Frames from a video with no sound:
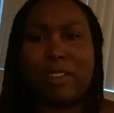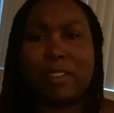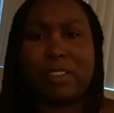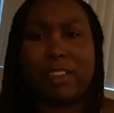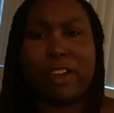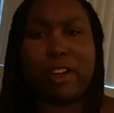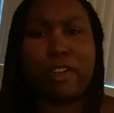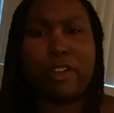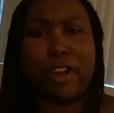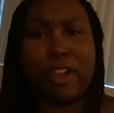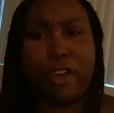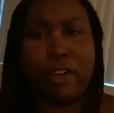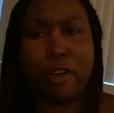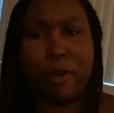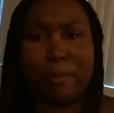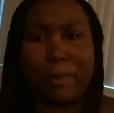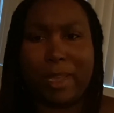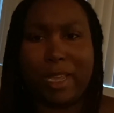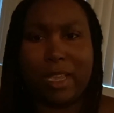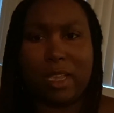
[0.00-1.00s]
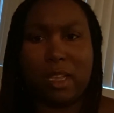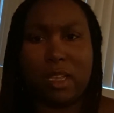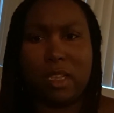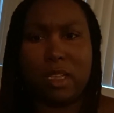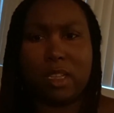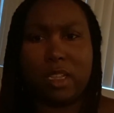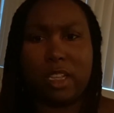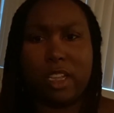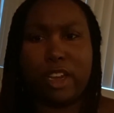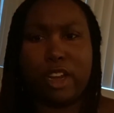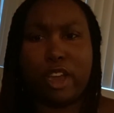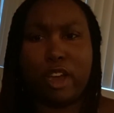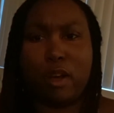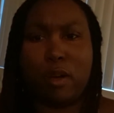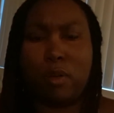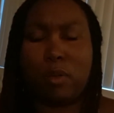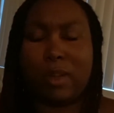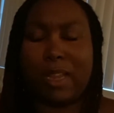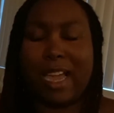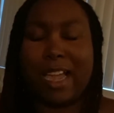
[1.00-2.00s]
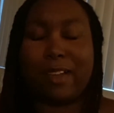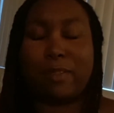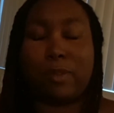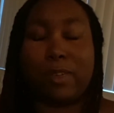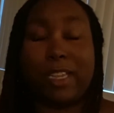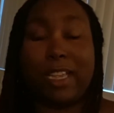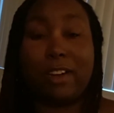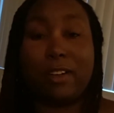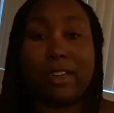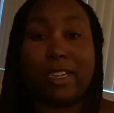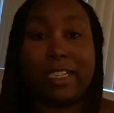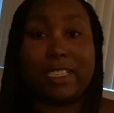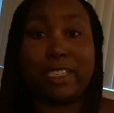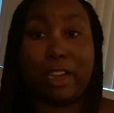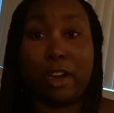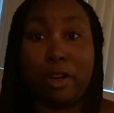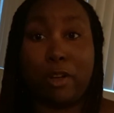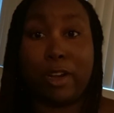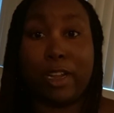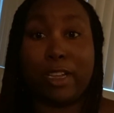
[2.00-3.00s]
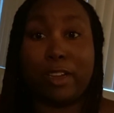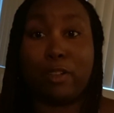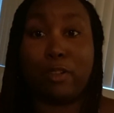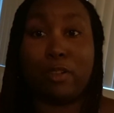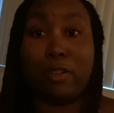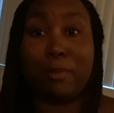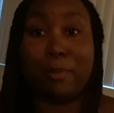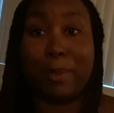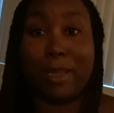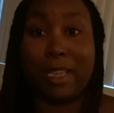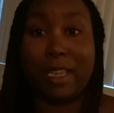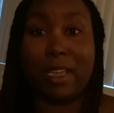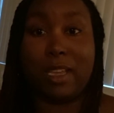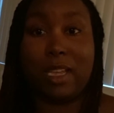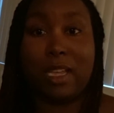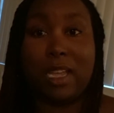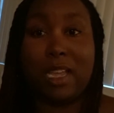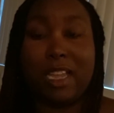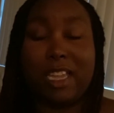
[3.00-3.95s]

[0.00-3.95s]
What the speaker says: turning on me? Like literally turning on me.